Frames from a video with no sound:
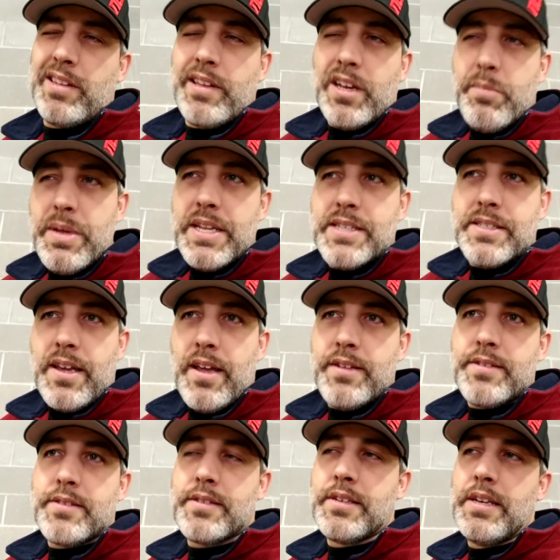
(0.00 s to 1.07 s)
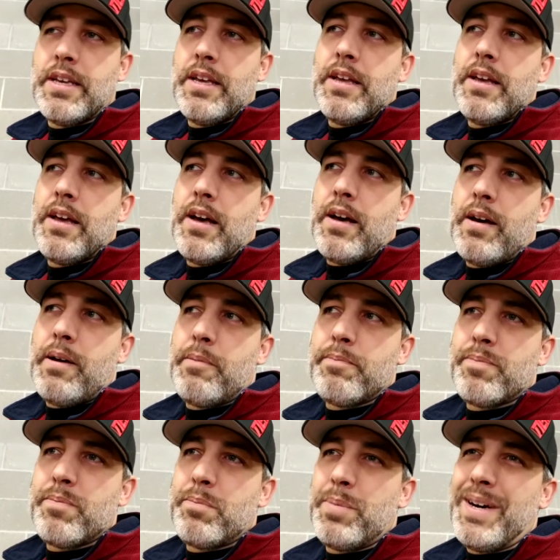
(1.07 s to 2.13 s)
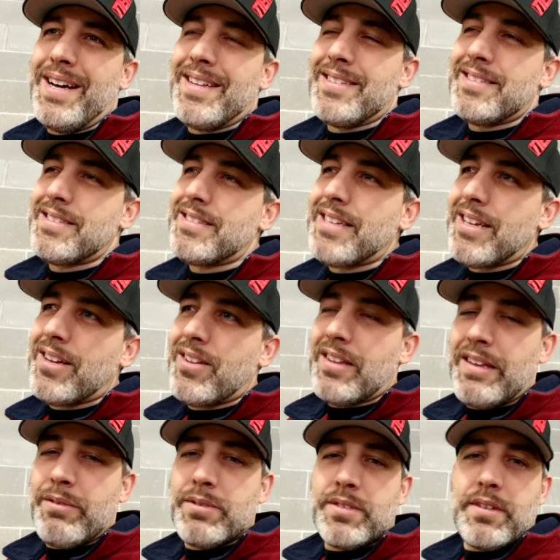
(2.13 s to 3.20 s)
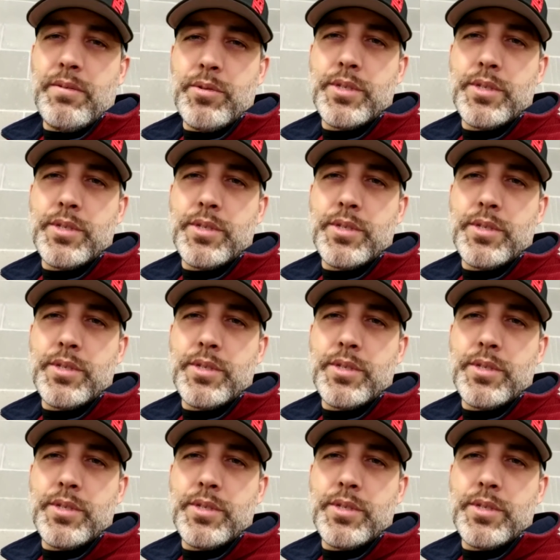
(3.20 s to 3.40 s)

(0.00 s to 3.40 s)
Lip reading: little bit of sense. But still, it was